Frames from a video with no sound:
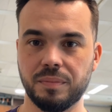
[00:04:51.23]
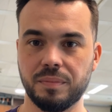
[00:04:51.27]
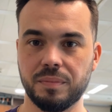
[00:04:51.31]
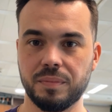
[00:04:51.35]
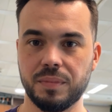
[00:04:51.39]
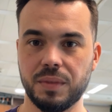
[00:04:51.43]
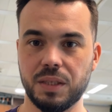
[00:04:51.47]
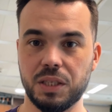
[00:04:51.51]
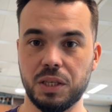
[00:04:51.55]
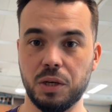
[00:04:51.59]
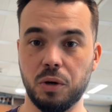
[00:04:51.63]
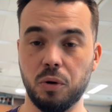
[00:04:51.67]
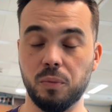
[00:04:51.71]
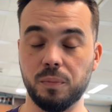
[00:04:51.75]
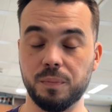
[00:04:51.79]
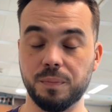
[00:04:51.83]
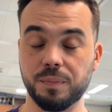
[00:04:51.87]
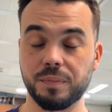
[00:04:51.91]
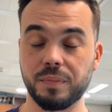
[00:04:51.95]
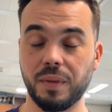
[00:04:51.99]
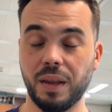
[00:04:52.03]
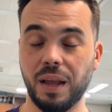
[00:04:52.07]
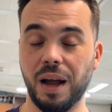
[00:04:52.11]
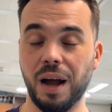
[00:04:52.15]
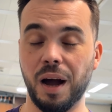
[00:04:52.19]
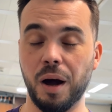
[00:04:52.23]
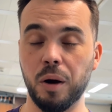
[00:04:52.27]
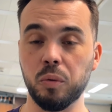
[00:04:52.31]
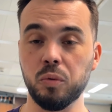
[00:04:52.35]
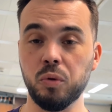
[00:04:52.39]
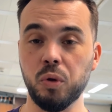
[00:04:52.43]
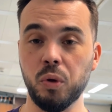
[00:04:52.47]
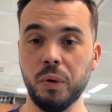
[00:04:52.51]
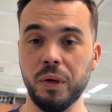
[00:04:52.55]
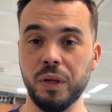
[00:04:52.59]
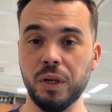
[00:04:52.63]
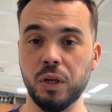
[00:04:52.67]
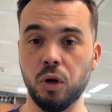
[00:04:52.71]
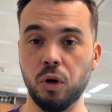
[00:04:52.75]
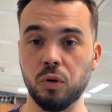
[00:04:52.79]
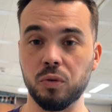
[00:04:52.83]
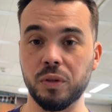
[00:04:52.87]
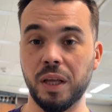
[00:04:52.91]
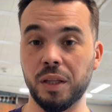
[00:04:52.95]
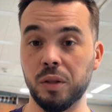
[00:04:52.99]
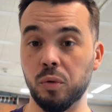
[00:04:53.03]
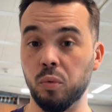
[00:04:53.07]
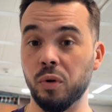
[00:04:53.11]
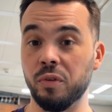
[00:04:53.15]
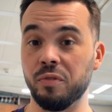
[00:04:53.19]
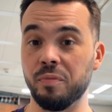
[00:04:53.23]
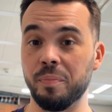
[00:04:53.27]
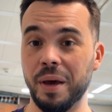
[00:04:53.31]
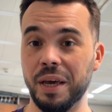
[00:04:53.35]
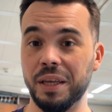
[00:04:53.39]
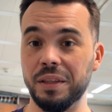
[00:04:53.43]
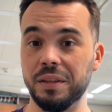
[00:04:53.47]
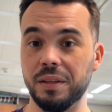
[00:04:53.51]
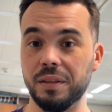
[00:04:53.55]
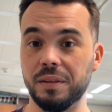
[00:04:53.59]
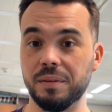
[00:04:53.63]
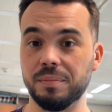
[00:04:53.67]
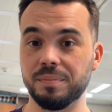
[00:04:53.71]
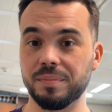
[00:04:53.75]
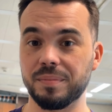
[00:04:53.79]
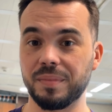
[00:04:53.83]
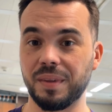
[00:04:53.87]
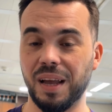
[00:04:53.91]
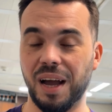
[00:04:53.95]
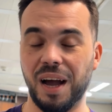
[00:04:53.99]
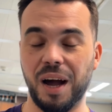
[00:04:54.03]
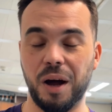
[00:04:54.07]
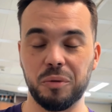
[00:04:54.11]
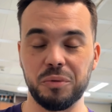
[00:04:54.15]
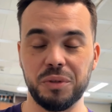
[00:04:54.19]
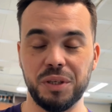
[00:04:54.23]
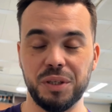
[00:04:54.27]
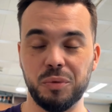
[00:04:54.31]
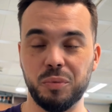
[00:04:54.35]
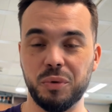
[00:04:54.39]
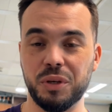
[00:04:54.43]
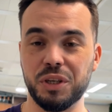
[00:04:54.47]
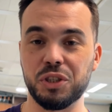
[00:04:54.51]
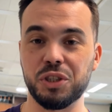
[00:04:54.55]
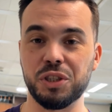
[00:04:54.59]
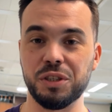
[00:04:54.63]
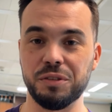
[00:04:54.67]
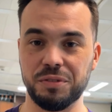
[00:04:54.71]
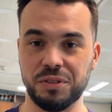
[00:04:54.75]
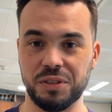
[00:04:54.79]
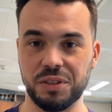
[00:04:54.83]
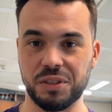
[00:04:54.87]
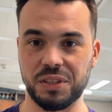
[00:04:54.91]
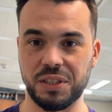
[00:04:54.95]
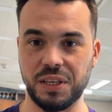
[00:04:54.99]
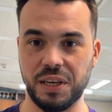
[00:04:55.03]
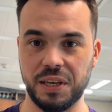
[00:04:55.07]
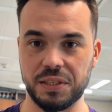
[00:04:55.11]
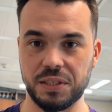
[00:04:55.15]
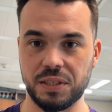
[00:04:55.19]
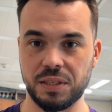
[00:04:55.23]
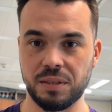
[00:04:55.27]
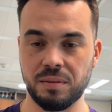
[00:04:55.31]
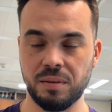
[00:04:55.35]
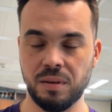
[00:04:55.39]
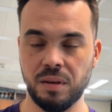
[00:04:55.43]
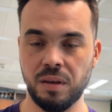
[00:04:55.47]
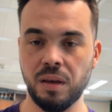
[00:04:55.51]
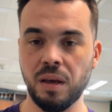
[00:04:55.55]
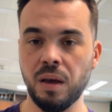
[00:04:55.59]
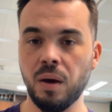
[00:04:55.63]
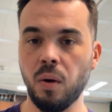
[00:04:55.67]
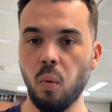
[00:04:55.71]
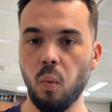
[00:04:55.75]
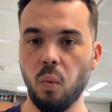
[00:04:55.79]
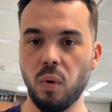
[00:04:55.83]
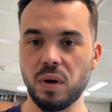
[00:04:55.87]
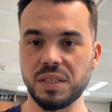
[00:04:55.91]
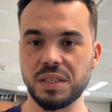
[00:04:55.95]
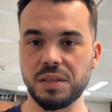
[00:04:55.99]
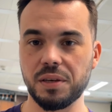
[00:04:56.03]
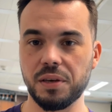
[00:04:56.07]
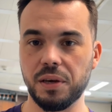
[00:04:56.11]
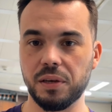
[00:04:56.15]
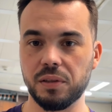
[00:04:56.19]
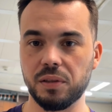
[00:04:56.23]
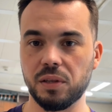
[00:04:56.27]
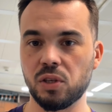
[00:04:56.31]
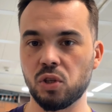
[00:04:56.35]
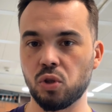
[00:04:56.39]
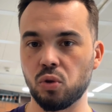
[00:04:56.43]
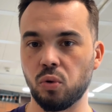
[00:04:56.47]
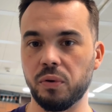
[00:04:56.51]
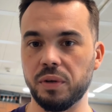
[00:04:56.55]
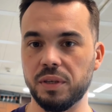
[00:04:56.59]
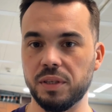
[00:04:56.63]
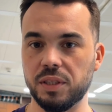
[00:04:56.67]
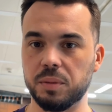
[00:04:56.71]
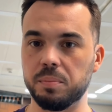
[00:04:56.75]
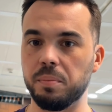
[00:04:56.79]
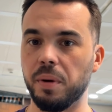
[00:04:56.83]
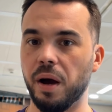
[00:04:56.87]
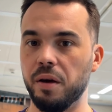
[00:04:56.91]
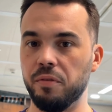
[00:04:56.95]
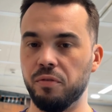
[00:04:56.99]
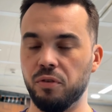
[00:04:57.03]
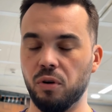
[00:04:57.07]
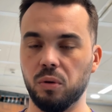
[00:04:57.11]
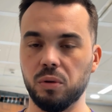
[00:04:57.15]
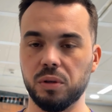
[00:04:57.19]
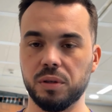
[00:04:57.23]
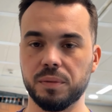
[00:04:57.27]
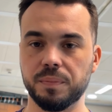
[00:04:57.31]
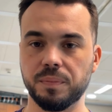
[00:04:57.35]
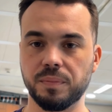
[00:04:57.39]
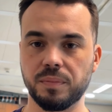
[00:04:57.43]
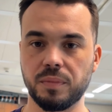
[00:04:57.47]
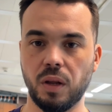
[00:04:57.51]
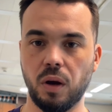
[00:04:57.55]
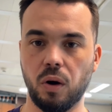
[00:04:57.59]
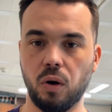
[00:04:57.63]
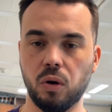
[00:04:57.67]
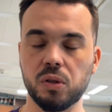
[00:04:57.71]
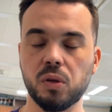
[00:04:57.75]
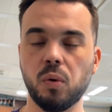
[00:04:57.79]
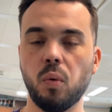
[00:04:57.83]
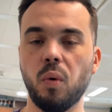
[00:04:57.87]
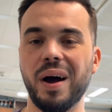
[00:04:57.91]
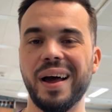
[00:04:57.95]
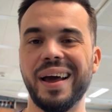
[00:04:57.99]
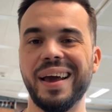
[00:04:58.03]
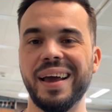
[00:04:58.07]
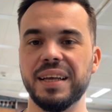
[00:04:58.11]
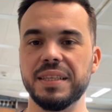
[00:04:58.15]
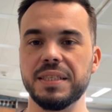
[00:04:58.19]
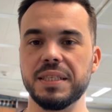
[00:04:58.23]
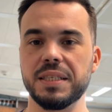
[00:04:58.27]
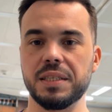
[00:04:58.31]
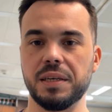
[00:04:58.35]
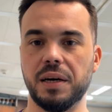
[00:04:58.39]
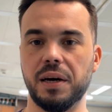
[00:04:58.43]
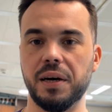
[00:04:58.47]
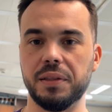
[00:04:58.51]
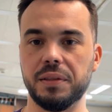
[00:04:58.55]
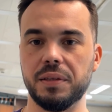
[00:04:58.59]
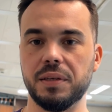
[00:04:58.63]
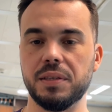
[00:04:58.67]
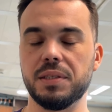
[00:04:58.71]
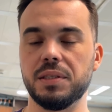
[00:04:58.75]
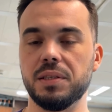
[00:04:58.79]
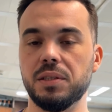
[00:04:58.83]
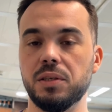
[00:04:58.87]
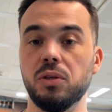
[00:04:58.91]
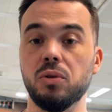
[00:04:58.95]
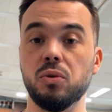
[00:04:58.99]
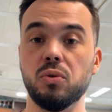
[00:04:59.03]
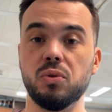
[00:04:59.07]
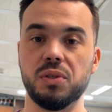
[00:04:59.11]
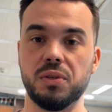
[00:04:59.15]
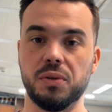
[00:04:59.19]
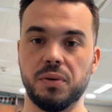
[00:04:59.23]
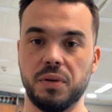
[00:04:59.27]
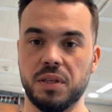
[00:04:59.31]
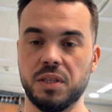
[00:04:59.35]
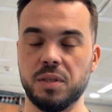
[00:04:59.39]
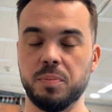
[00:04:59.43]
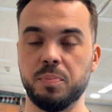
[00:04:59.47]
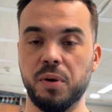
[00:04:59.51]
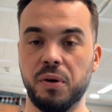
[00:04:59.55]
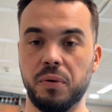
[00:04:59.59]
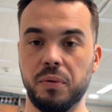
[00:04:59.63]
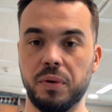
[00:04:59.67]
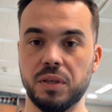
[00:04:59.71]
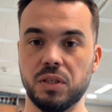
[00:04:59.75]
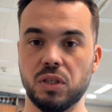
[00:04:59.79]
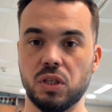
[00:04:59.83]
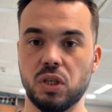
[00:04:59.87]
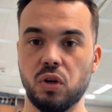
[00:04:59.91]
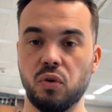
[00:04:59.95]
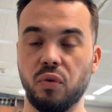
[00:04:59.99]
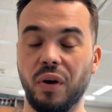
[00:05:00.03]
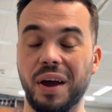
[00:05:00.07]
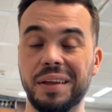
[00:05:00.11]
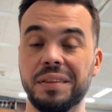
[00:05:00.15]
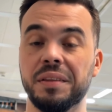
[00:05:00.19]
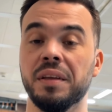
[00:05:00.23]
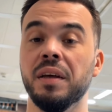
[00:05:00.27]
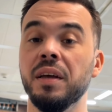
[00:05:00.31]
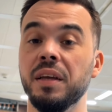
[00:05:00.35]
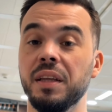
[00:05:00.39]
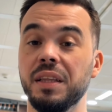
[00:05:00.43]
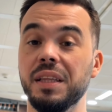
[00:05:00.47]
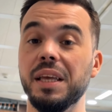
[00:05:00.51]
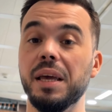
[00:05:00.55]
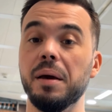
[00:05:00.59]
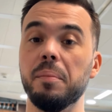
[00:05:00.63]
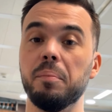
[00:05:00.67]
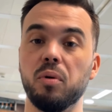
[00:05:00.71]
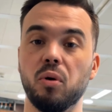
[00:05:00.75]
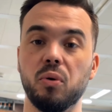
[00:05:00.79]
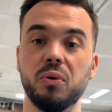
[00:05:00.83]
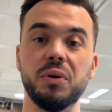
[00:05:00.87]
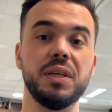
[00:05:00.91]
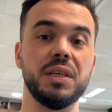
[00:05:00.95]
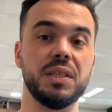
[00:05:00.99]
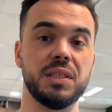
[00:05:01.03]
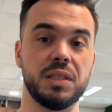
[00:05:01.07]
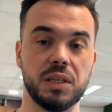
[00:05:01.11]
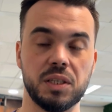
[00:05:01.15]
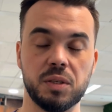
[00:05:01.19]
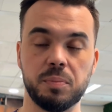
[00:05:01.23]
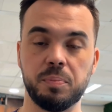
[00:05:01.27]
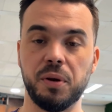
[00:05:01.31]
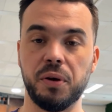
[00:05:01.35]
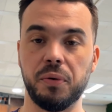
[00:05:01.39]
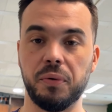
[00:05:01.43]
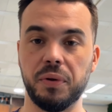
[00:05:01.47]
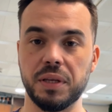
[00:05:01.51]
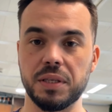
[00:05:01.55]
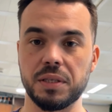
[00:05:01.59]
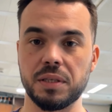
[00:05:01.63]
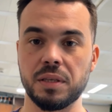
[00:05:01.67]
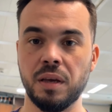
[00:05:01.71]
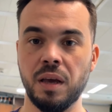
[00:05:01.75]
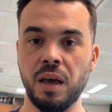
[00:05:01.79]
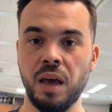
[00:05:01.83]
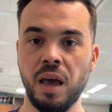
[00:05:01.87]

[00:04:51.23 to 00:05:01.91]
So, how do we know that we've made it? How did we achieve success? Once again, the story is bifold. On the one hand side is the user experience, right? The employee's experience.